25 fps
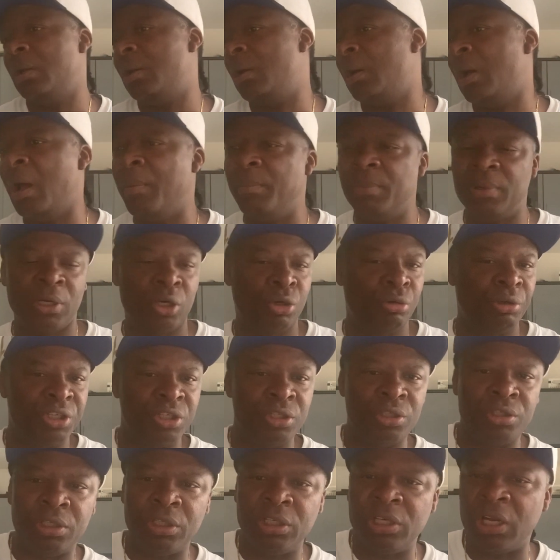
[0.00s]
I'm a
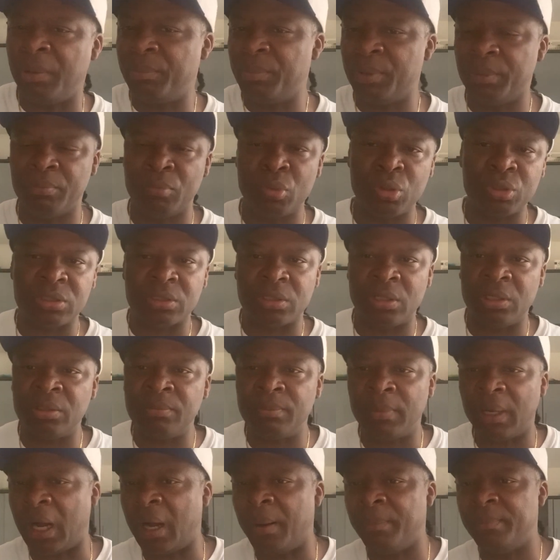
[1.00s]
Christian, I'm a
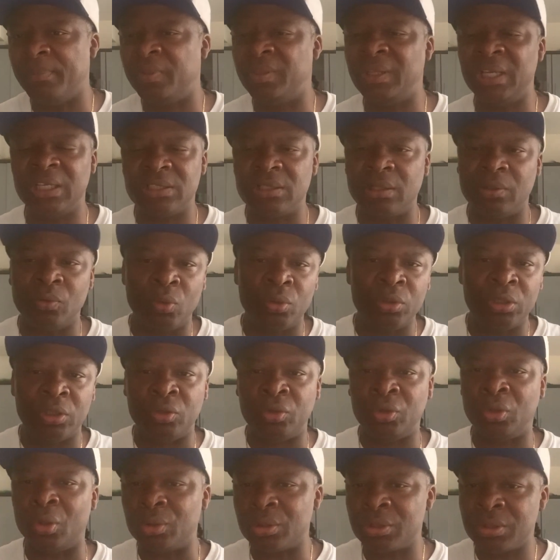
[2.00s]
Muslim, I'm this, all the
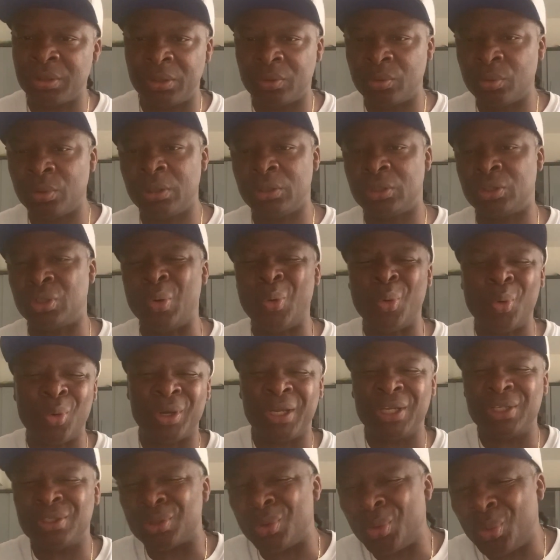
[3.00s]
doctrine, all the
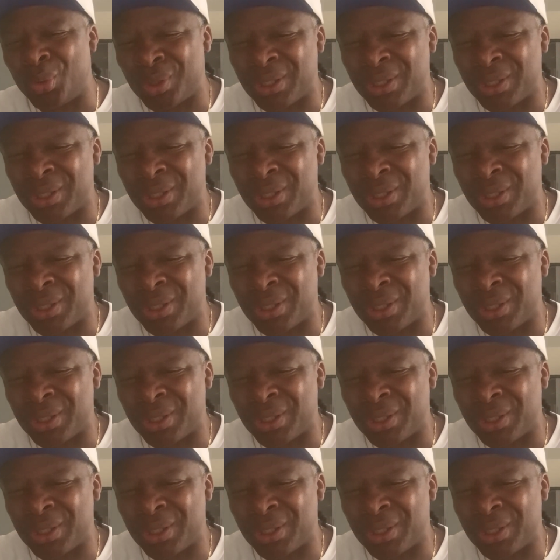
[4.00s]
talking.